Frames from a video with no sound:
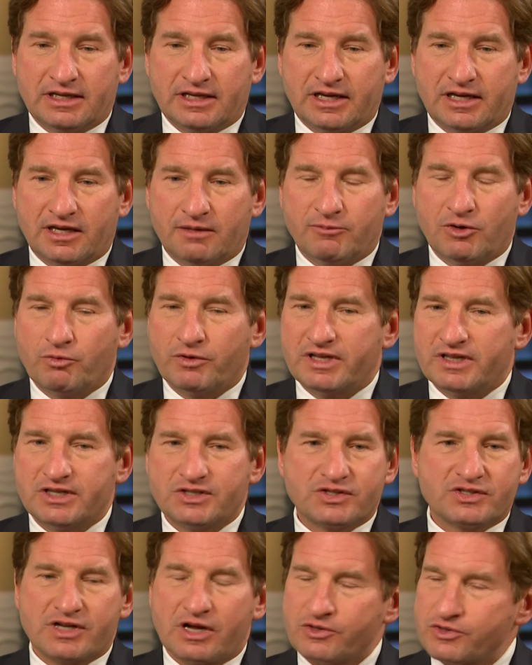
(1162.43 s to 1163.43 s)
Uh, but
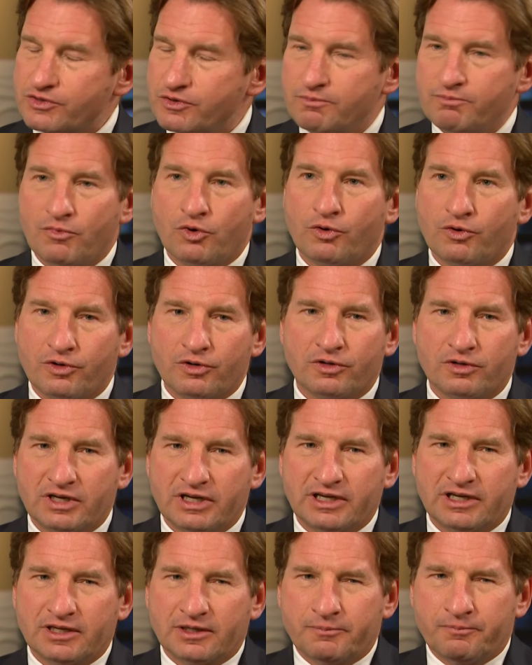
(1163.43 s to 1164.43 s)
this is also more,
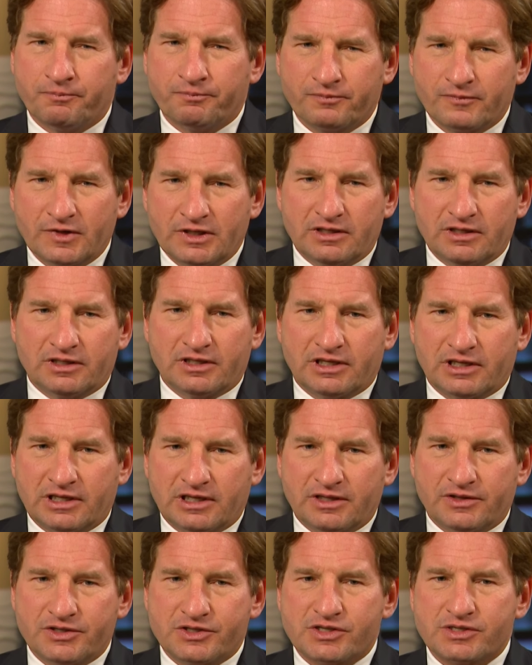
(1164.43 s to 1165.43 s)
um,
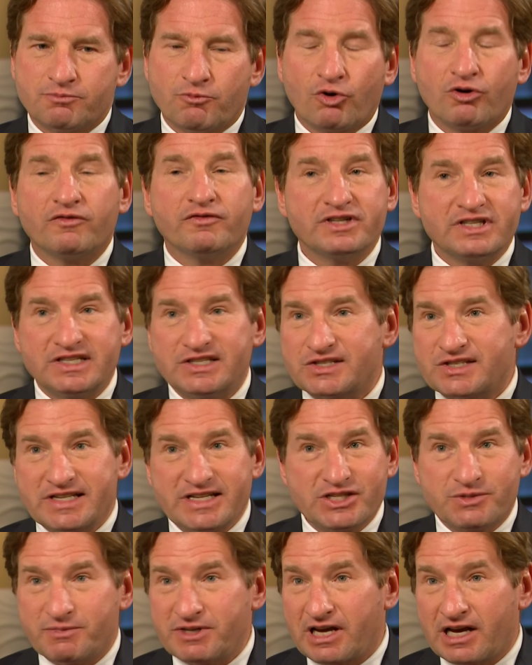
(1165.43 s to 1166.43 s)
uh, this is more of a
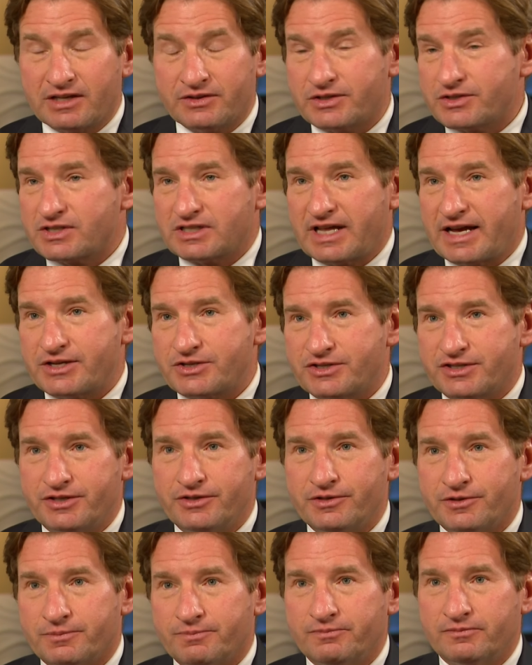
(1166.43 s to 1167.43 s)
disease beyond this last
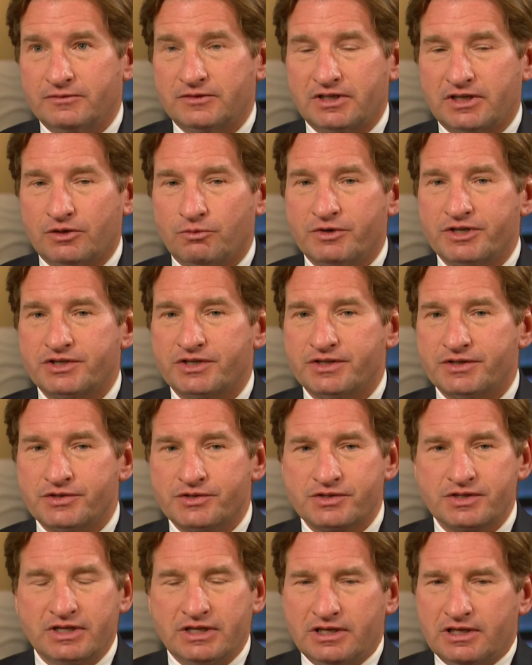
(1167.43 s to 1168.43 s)
year, you know, which
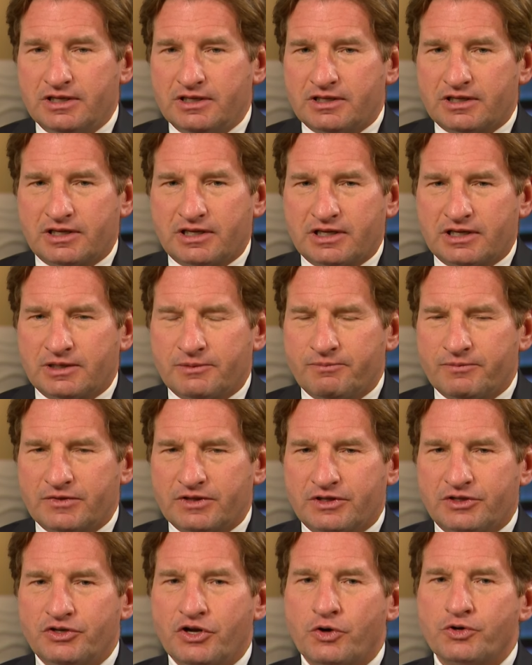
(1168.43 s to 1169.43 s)
is uh,
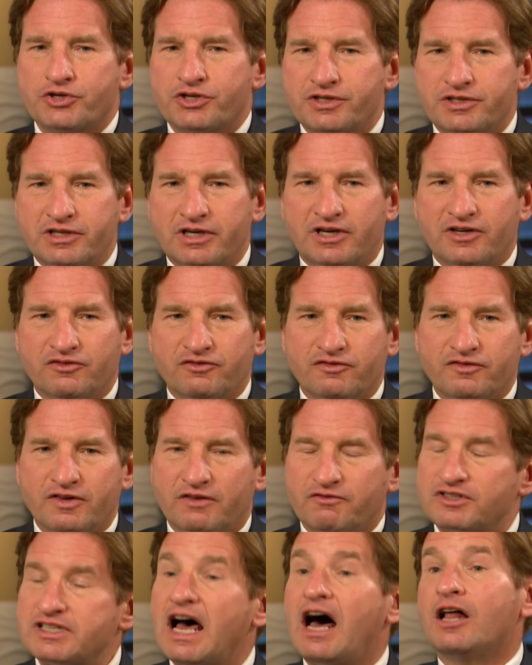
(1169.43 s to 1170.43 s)
the notion of,
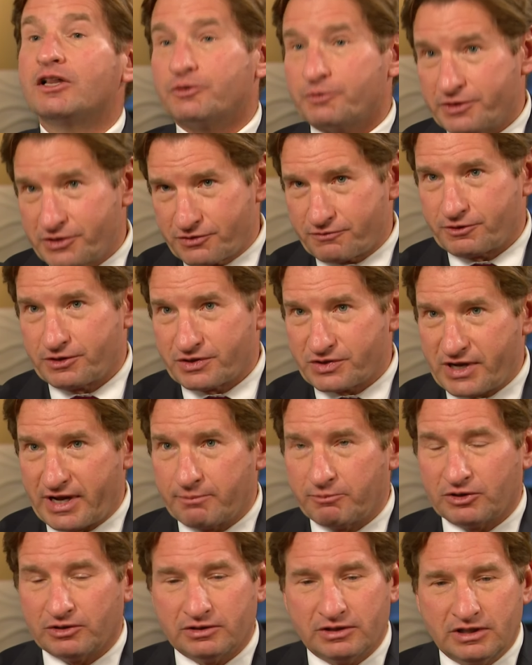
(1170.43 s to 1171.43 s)
of tolerance, for
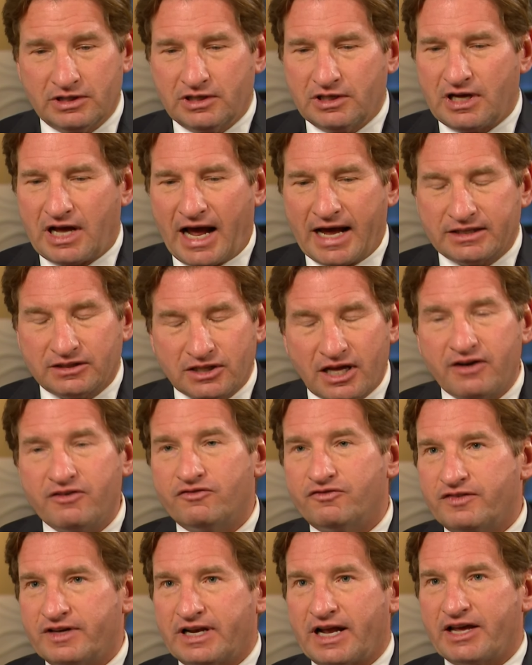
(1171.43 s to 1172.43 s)
example. I
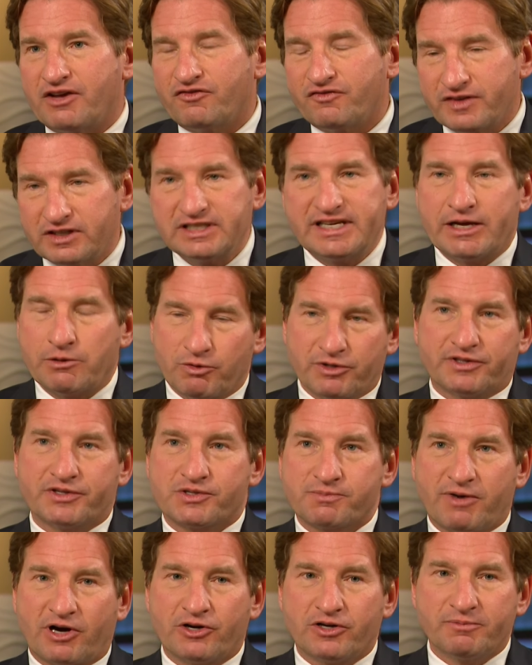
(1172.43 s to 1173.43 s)
love and I affiliate with
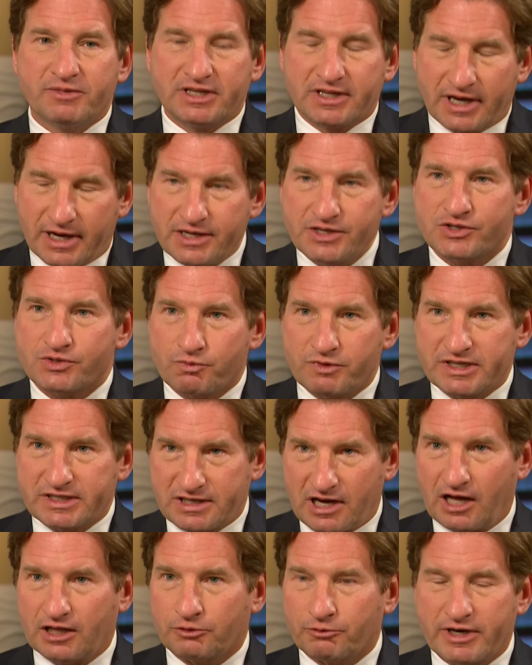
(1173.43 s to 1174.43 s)
this party because we
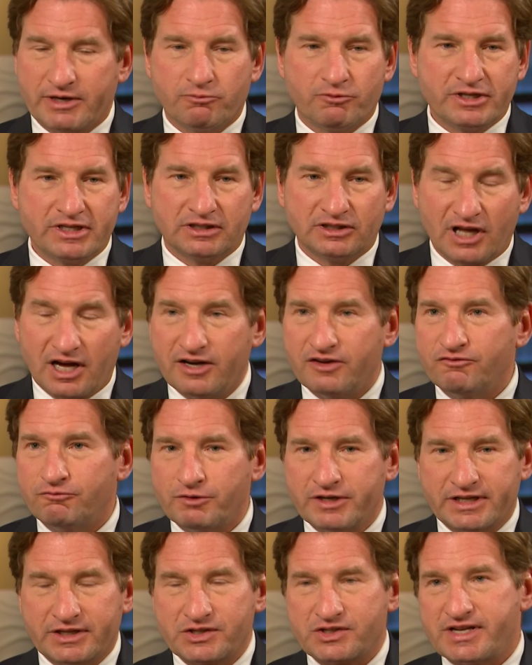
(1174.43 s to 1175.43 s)
tolerate, we love,
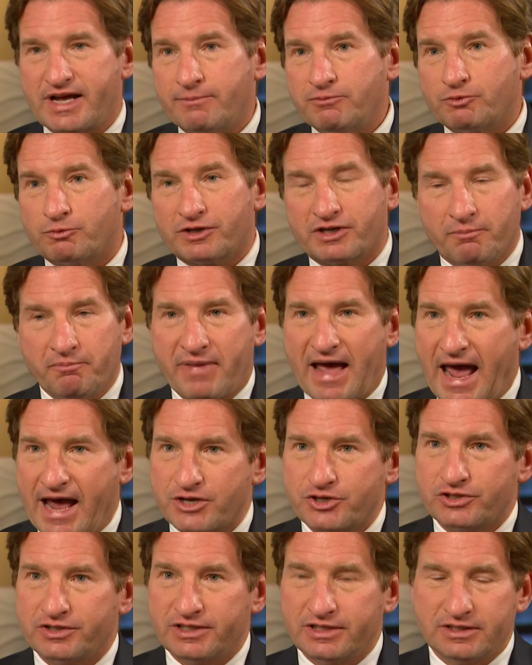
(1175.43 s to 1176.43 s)
we accept, we're
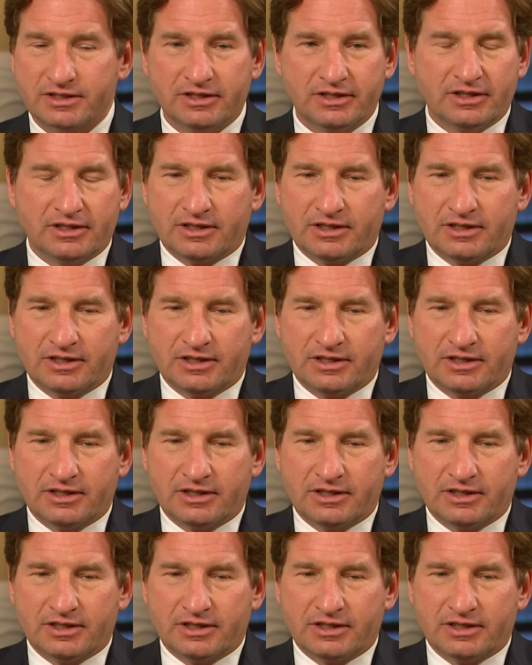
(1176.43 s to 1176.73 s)
compassionate.